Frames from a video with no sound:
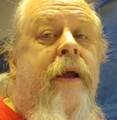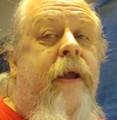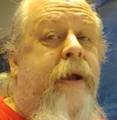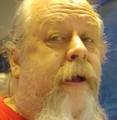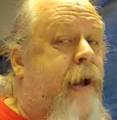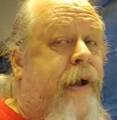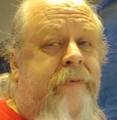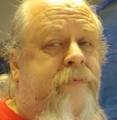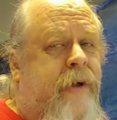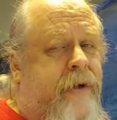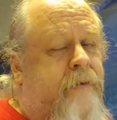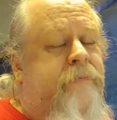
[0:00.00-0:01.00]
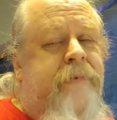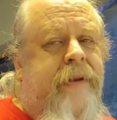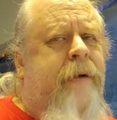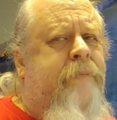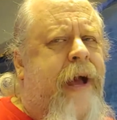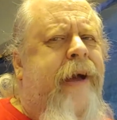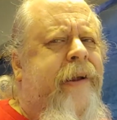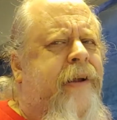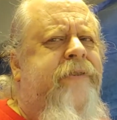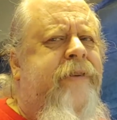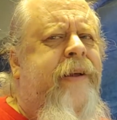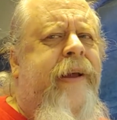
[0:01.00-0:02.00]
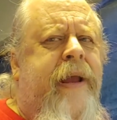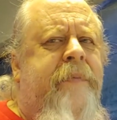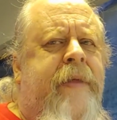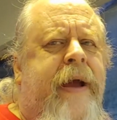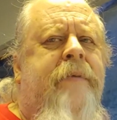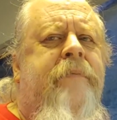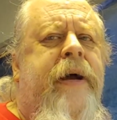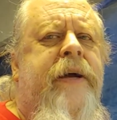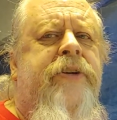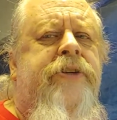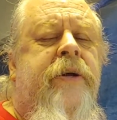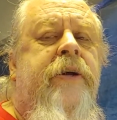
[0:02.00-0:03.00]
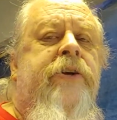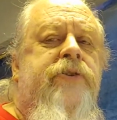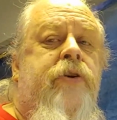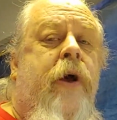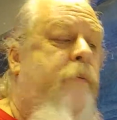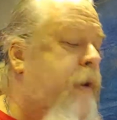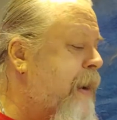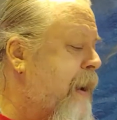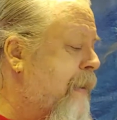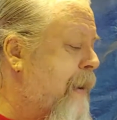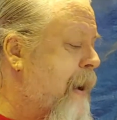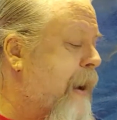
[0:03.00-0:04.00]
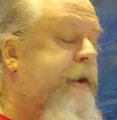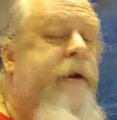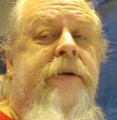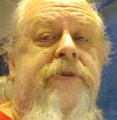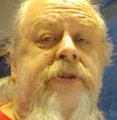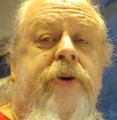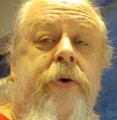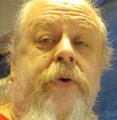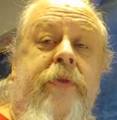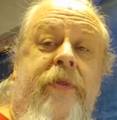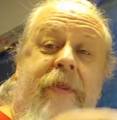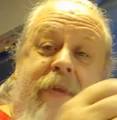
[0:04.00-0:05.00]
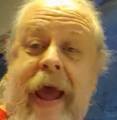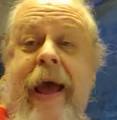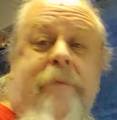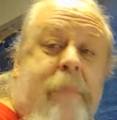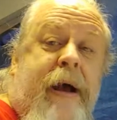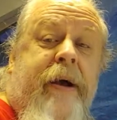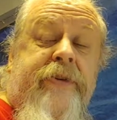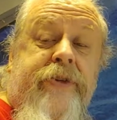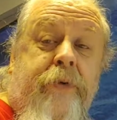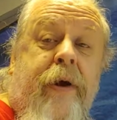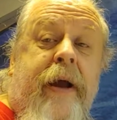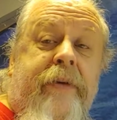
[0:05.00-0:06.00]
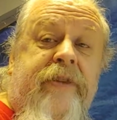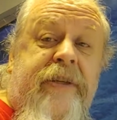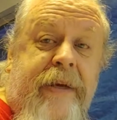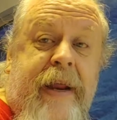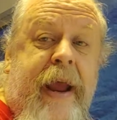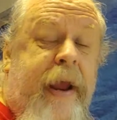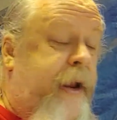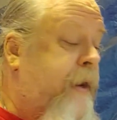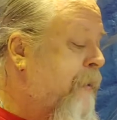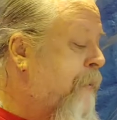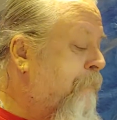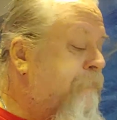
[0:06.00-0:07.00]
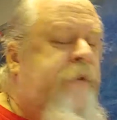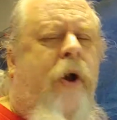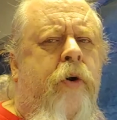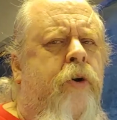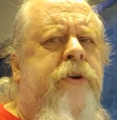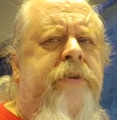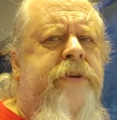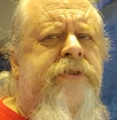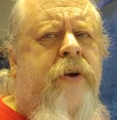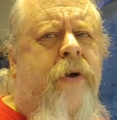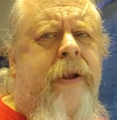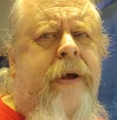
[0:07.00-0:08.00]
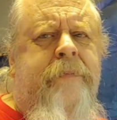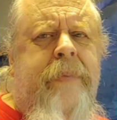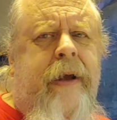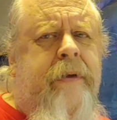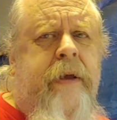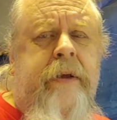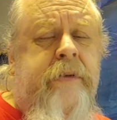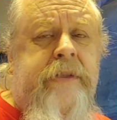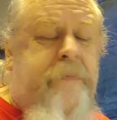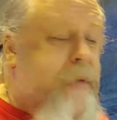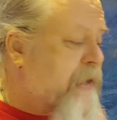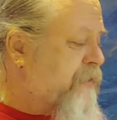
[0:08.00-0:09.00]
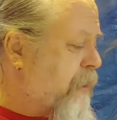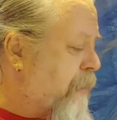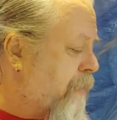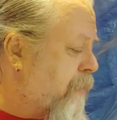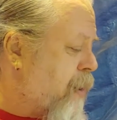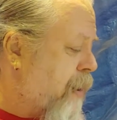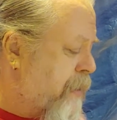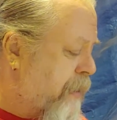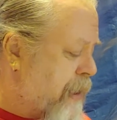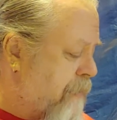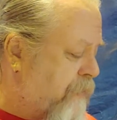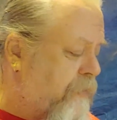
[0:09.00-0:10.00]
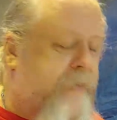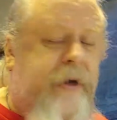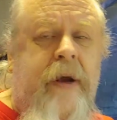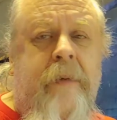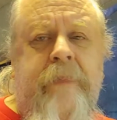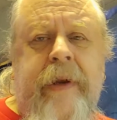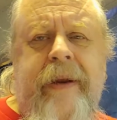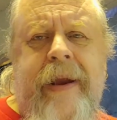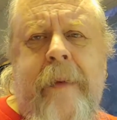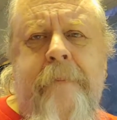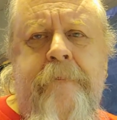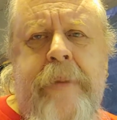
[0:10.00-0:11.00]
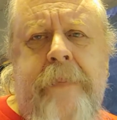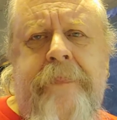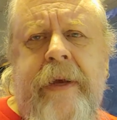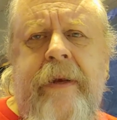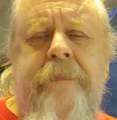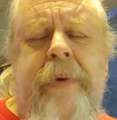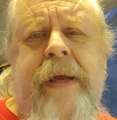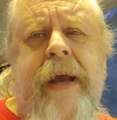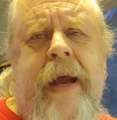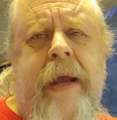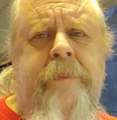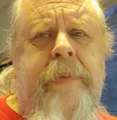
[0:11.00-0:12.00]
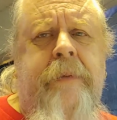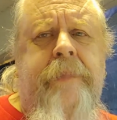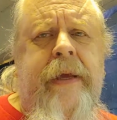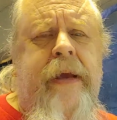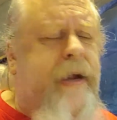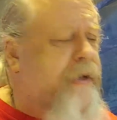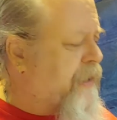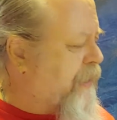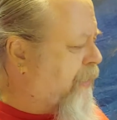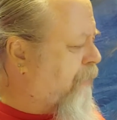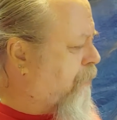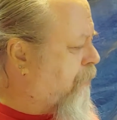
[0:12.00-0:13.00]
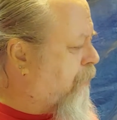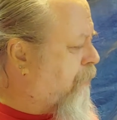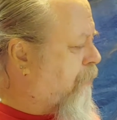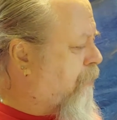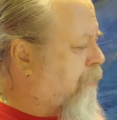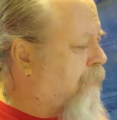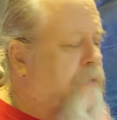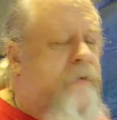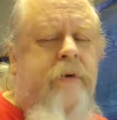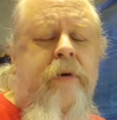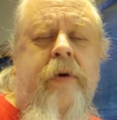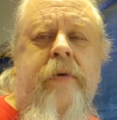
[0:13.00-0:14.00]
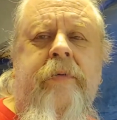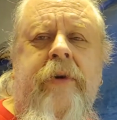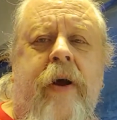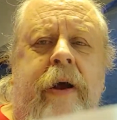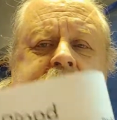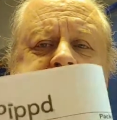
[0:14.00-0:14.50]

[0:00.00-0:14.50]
and I'm not into the game that much. So I went online, and so that box arrived today. I ordered these all up. It's amazing. It comes from a company named Pippid, Pippid, or no, I'm